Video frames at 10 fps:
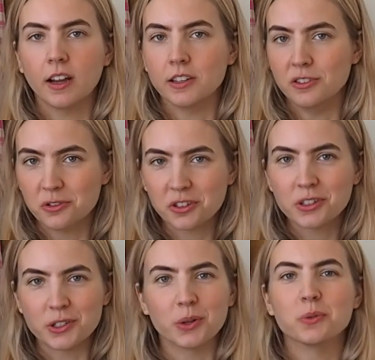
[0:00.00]
I usually
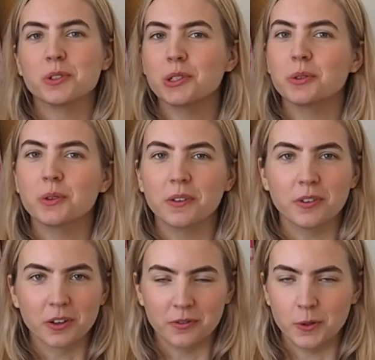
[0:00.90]
don't do. If
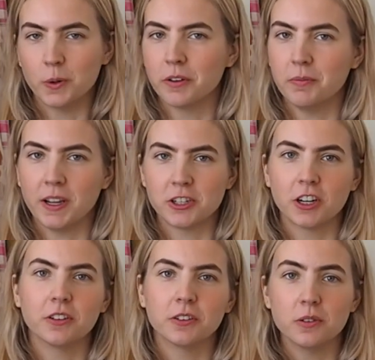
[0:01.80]
you're a viewer of my
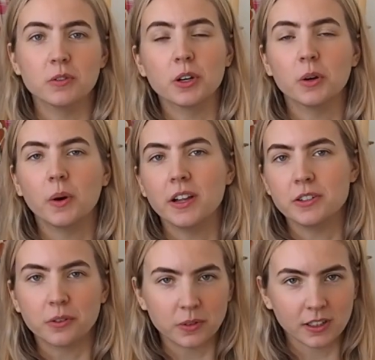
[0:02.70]
channel, you know I
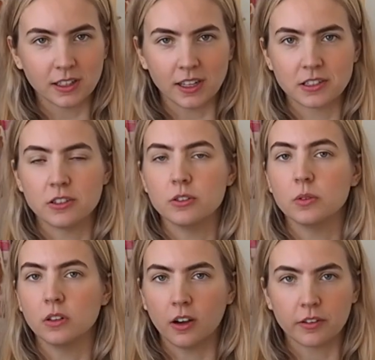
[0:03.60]
don't really like to do a
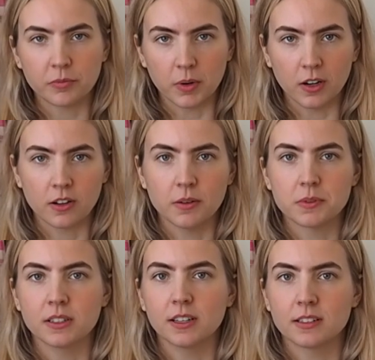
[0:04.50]
lot of mock-ups
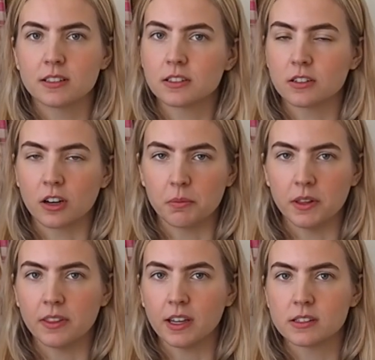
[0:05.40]
unless it's a
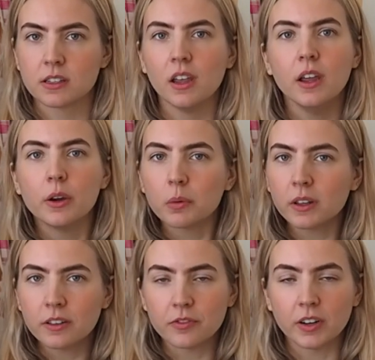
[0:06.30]
garment that's
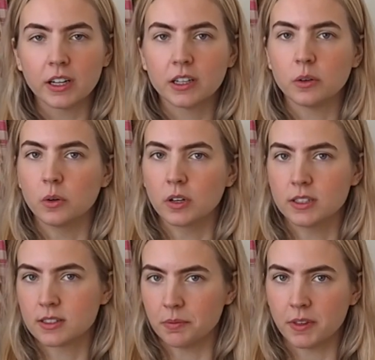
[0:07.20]
really fitted or
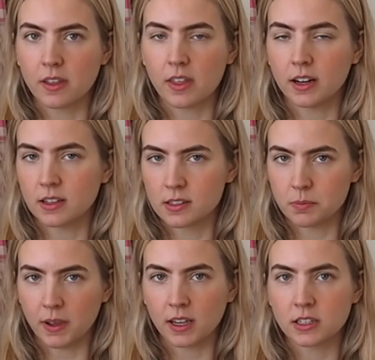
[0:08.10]
it's something that I
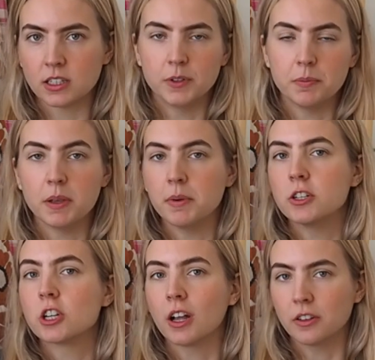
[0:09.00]
expect to be a bit
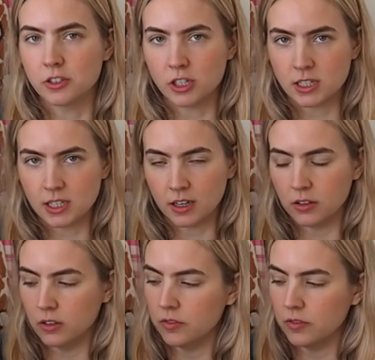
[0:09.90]
challenging to get a good